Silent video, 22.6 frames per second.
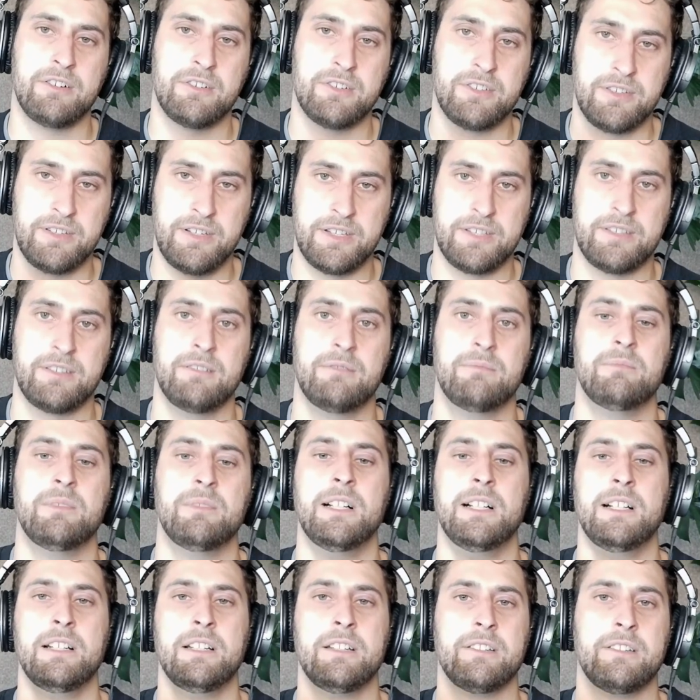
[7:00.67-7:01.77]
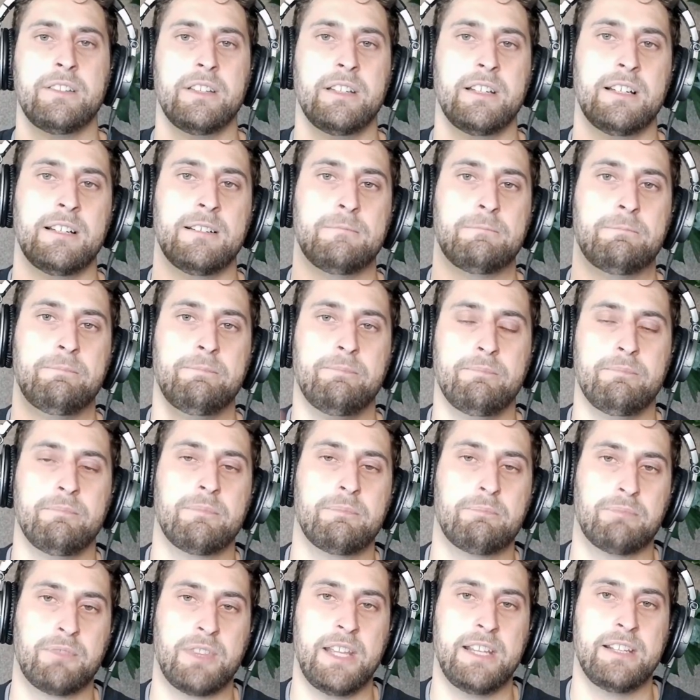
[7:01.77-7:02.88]
system, the
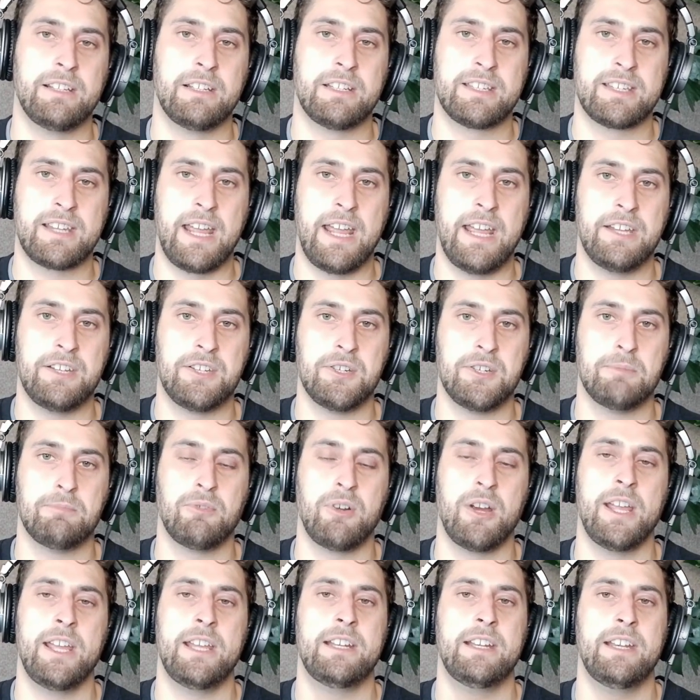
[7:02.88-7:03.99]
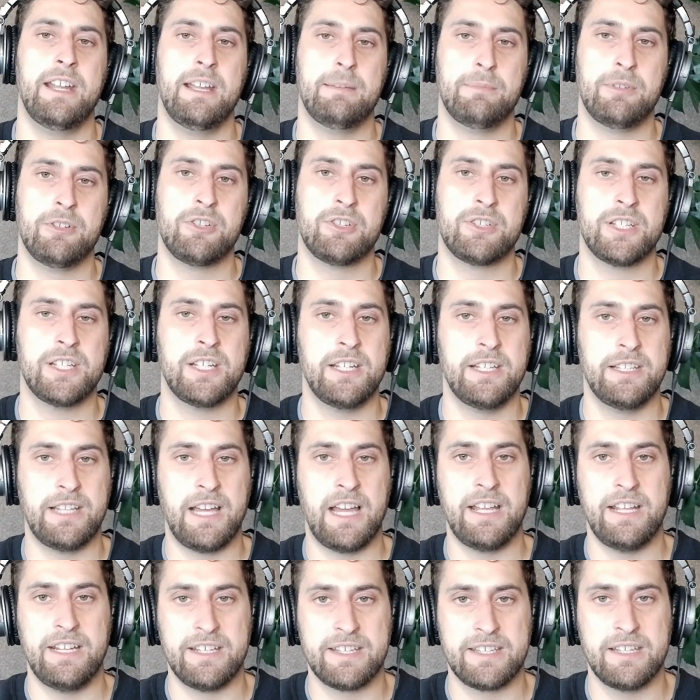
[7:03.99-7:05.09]
thing that scans your brain and images it in
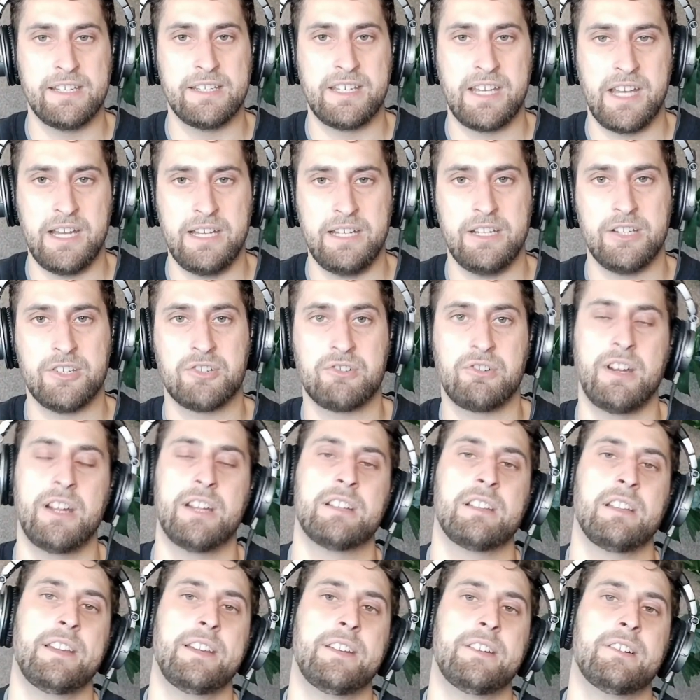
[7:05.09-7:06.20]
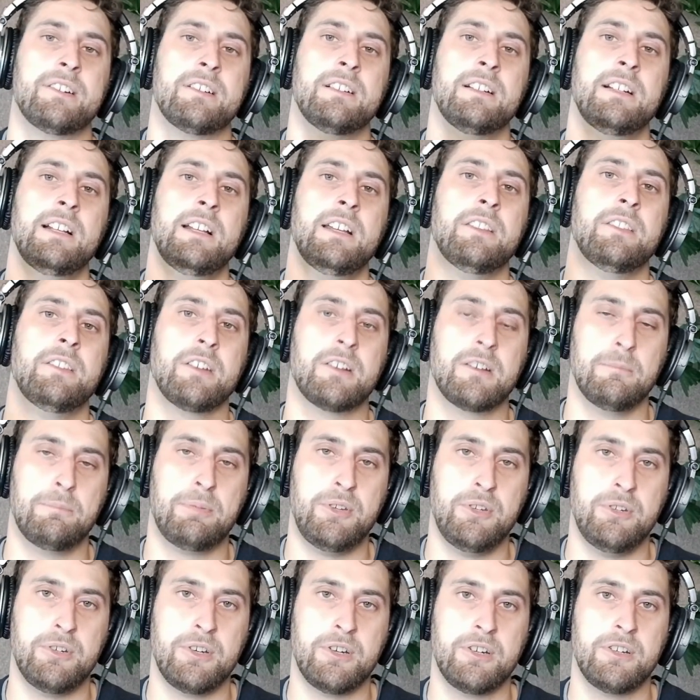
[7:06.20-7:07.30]
that instantaneous translator, the
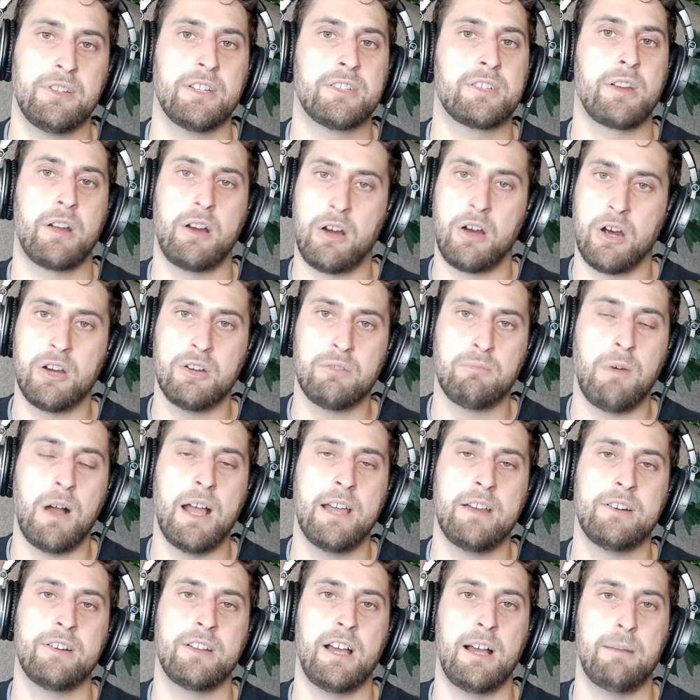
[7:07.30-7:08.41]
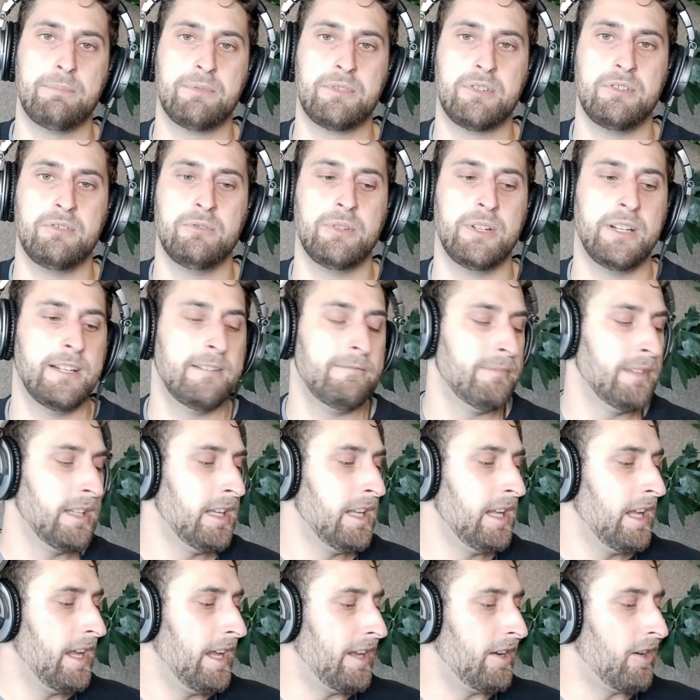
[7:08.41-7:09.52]
computer that's hardwired up to it,
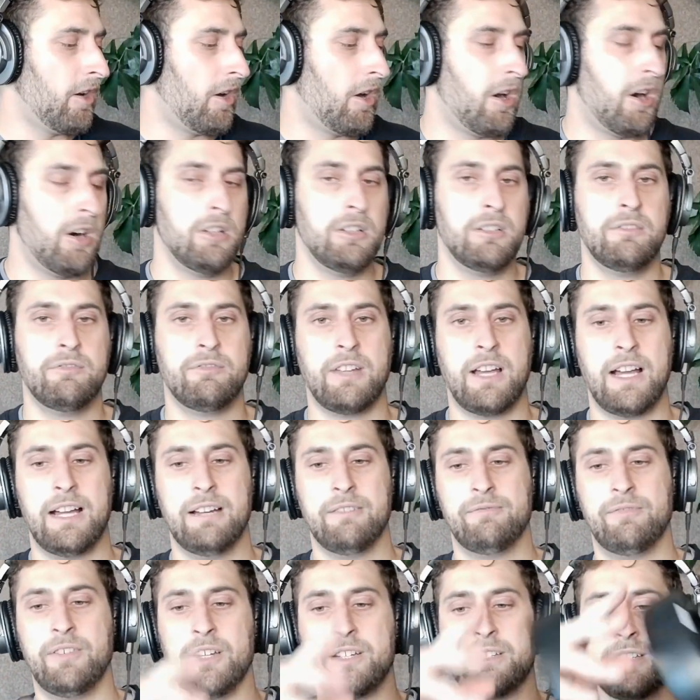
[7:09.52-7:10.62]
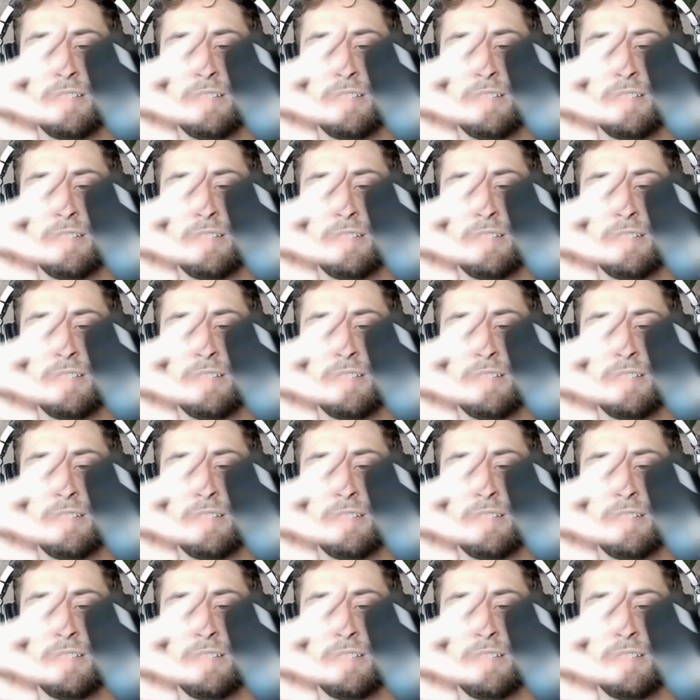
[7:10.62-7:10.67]
and all of that fits